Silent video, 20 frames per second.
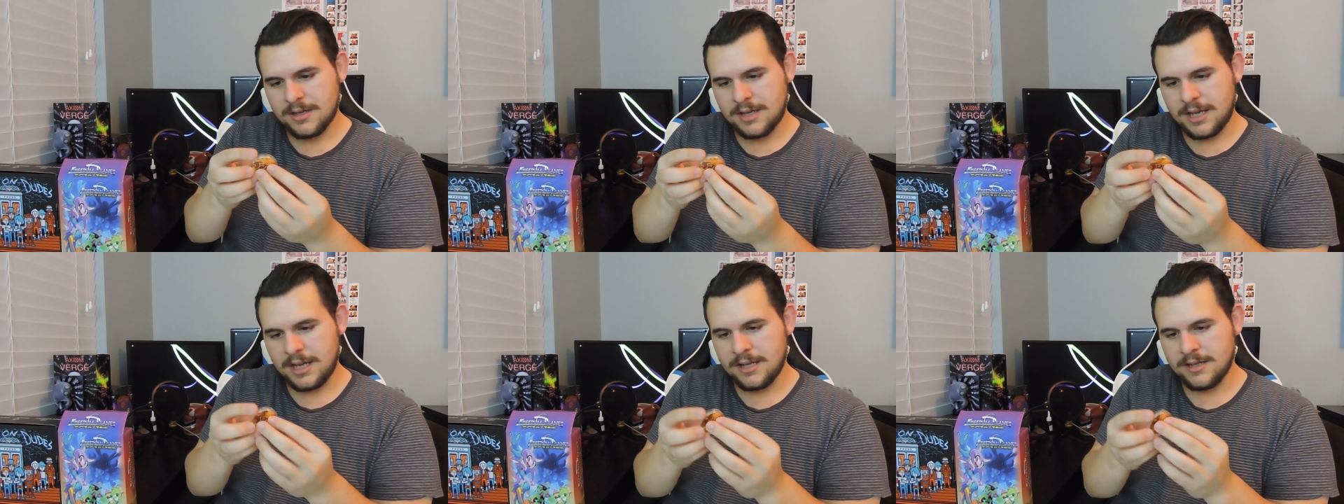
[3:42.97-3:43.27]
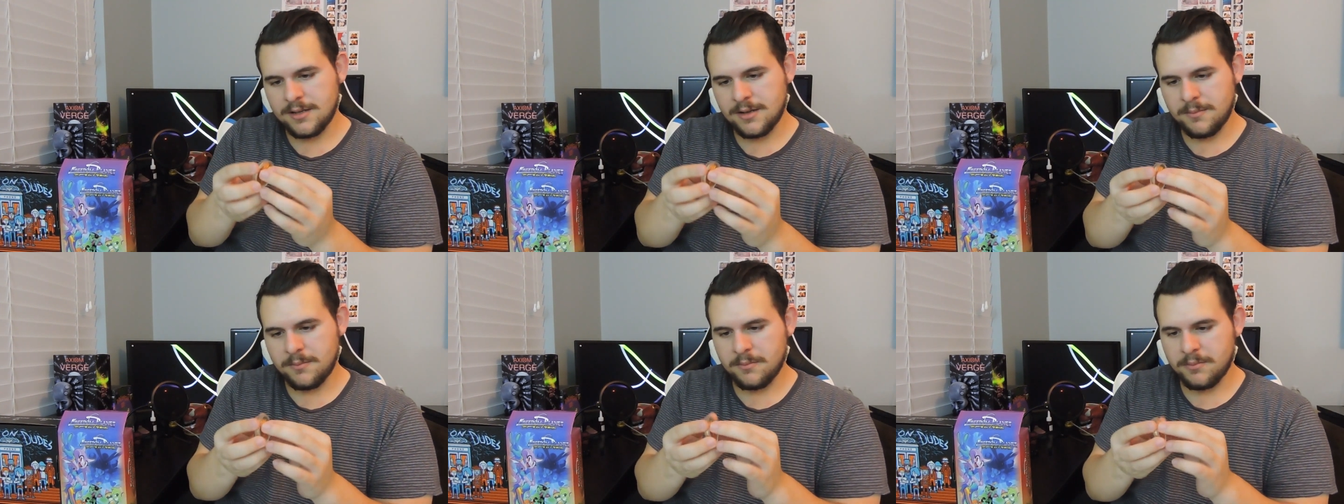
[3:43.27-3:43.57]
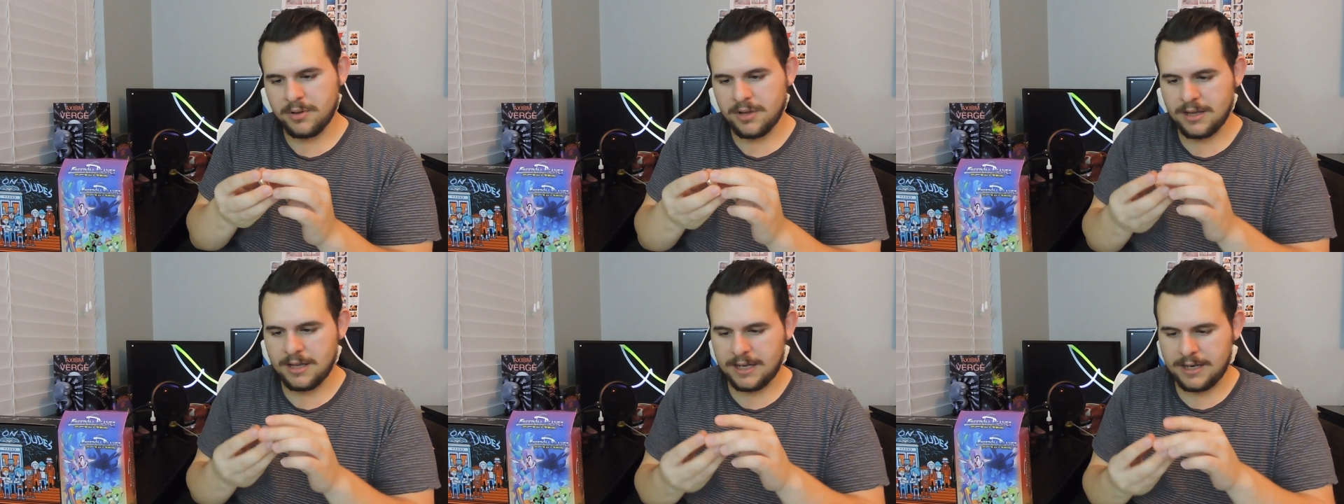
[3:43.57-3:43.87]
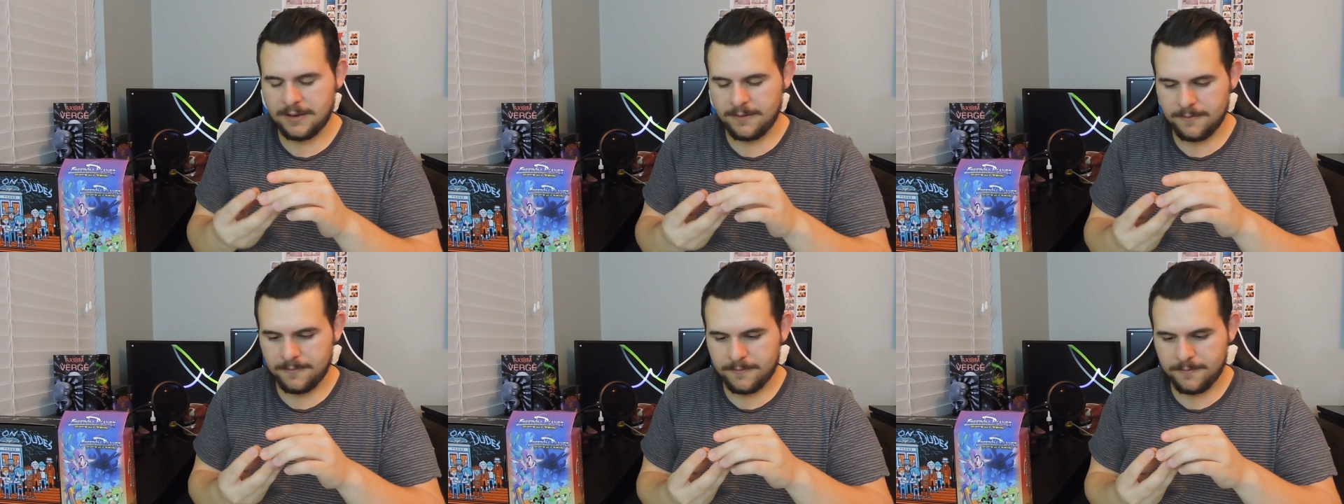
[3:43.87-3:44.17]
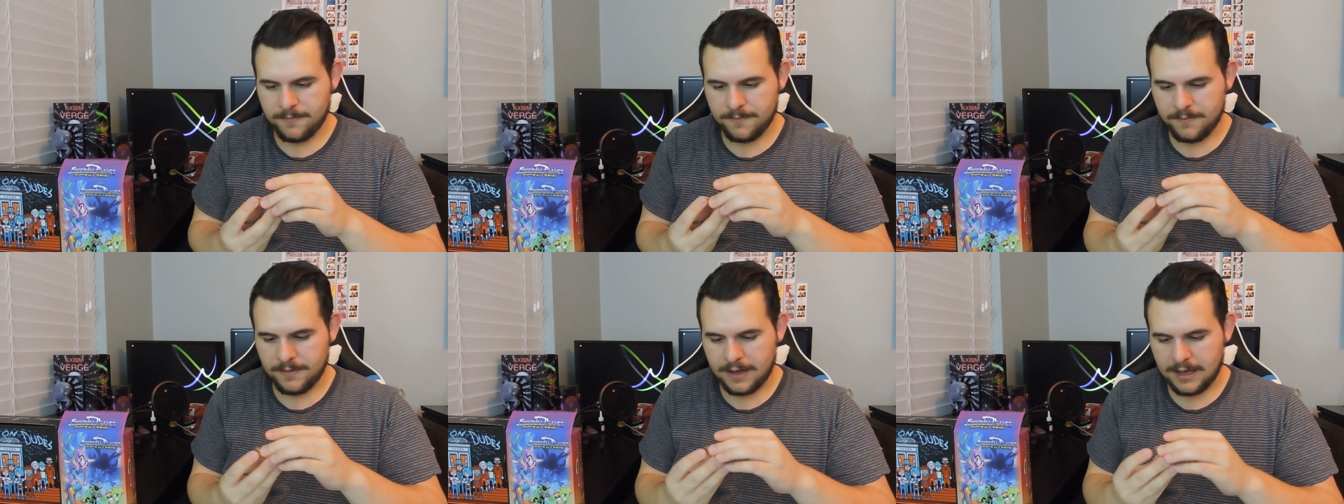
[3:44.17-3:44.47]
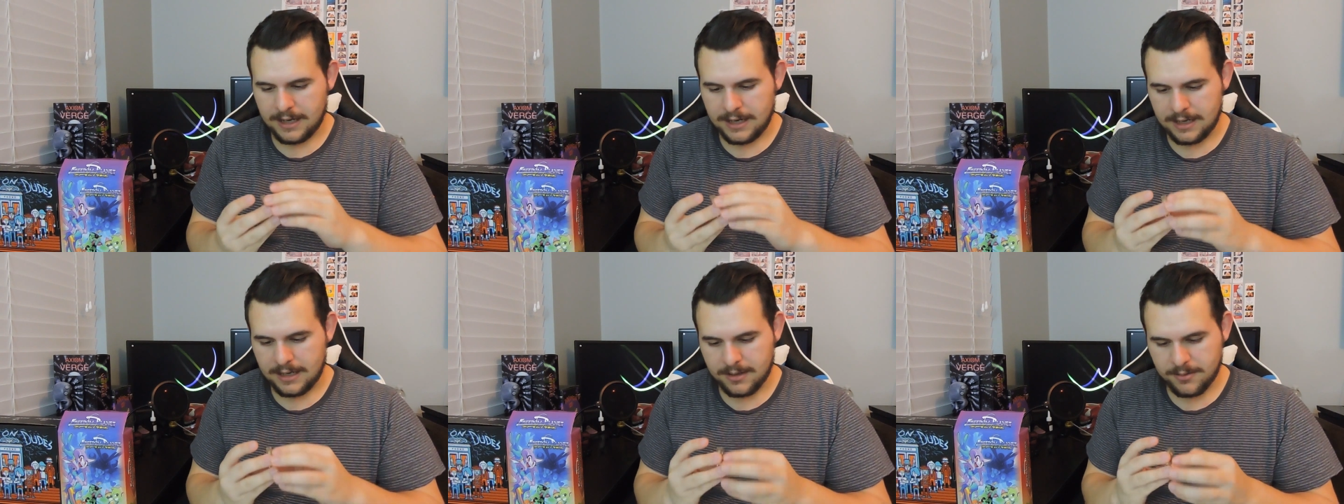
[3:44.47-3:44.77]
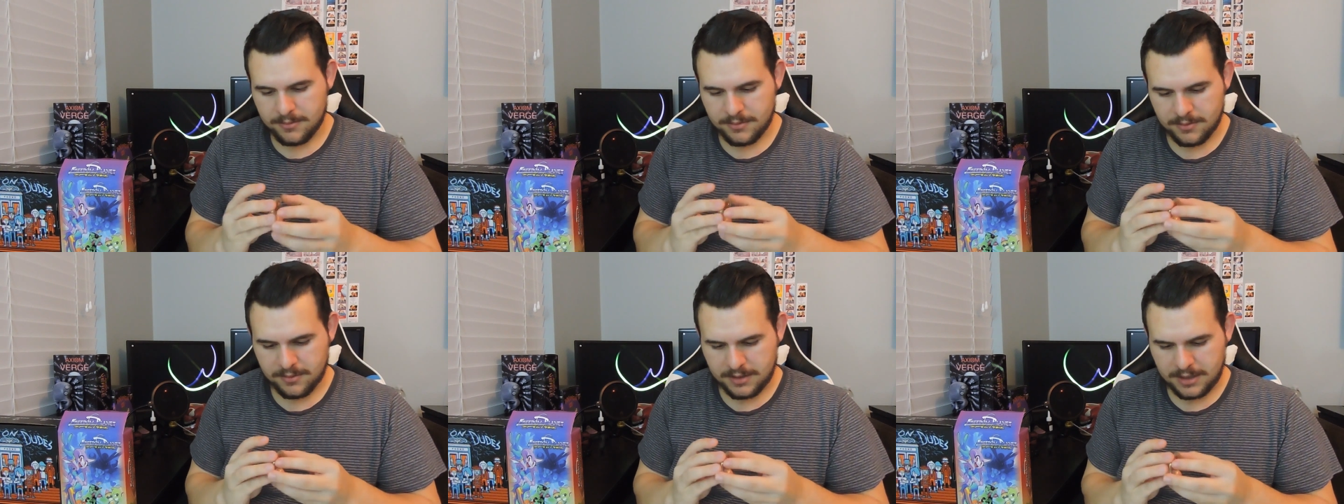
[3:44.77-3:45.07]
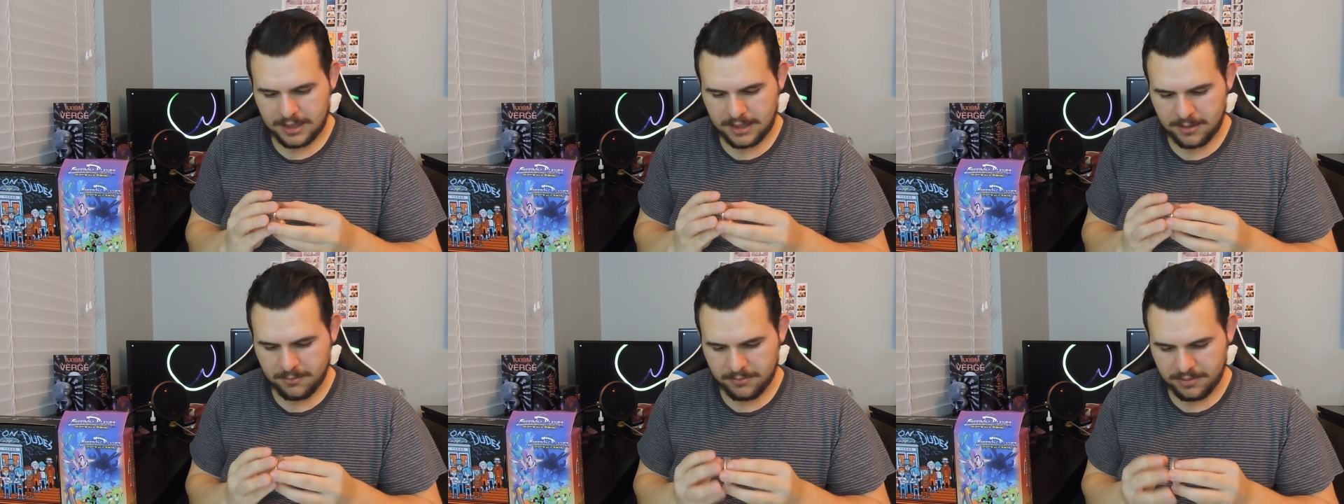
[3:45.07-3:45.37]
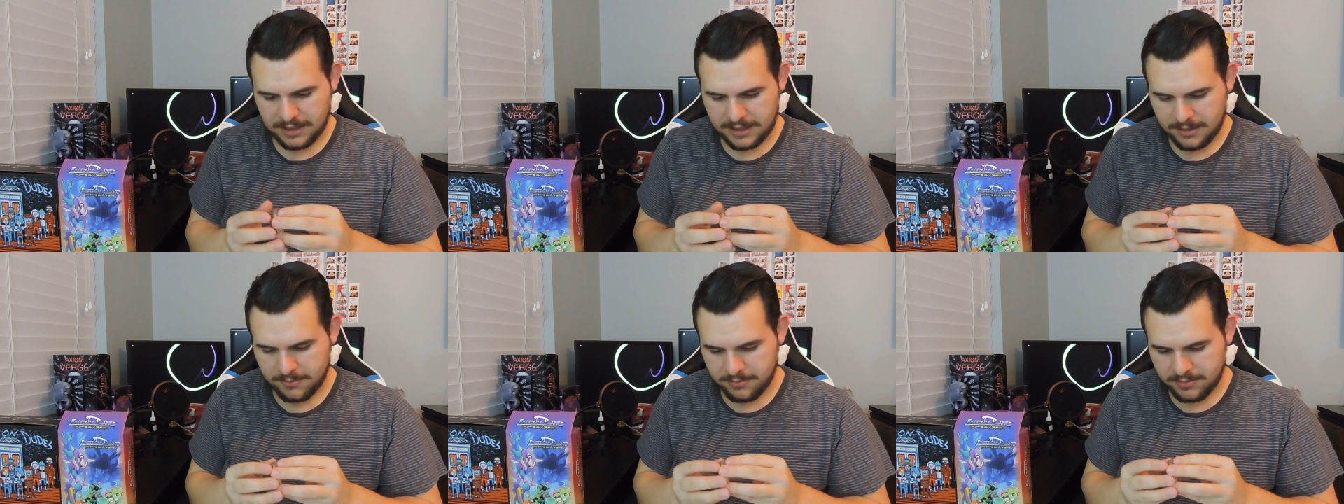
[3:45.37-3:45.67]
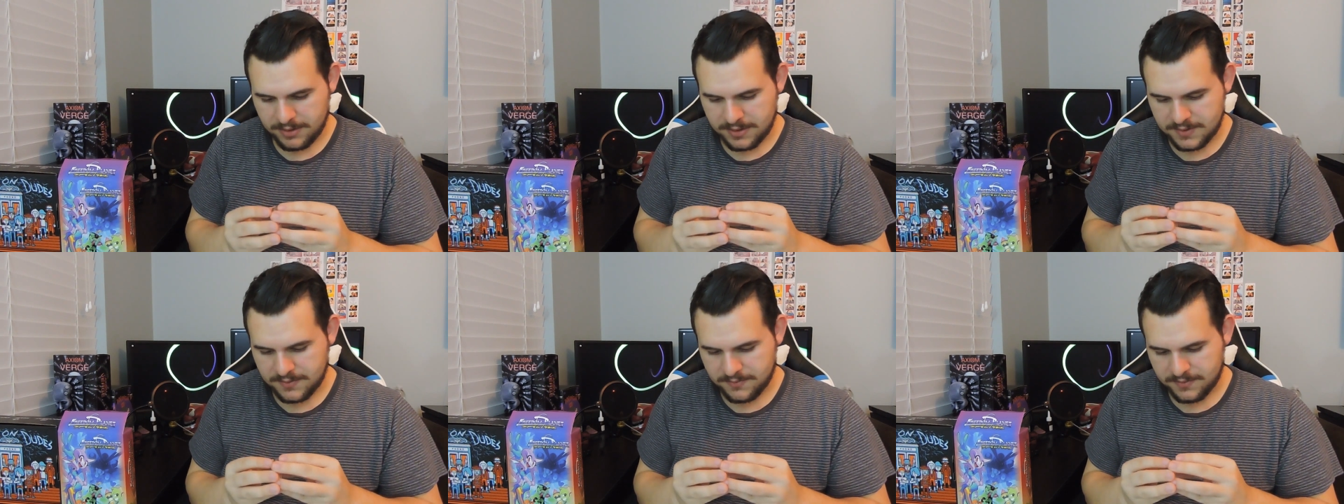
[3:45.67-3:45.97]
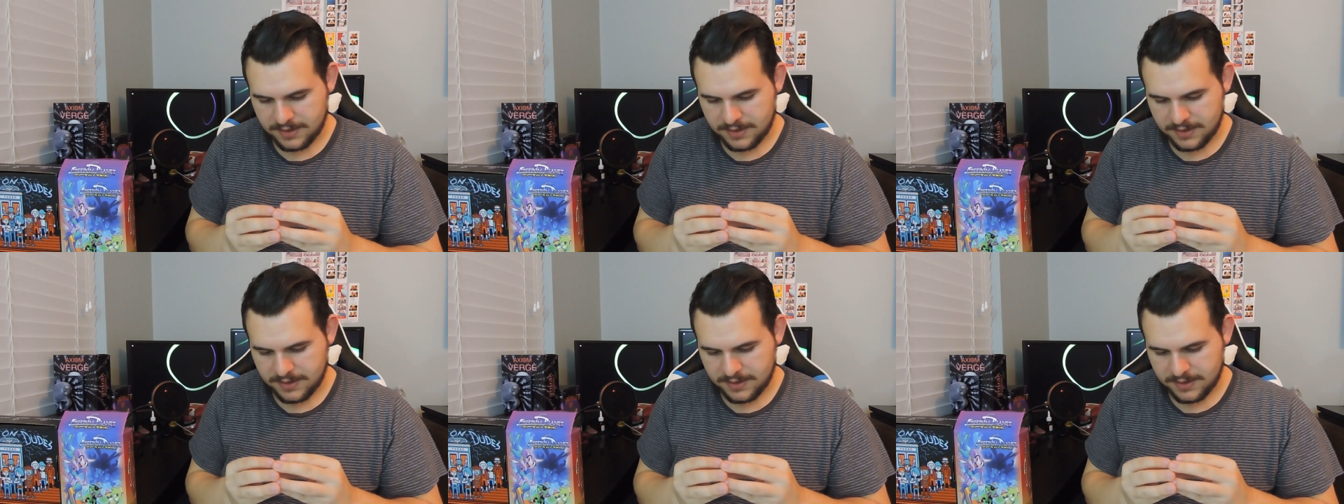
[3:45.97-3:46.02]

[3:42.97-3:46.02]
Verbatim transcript: Kingdom Planet 5, Kingdom Planet Plus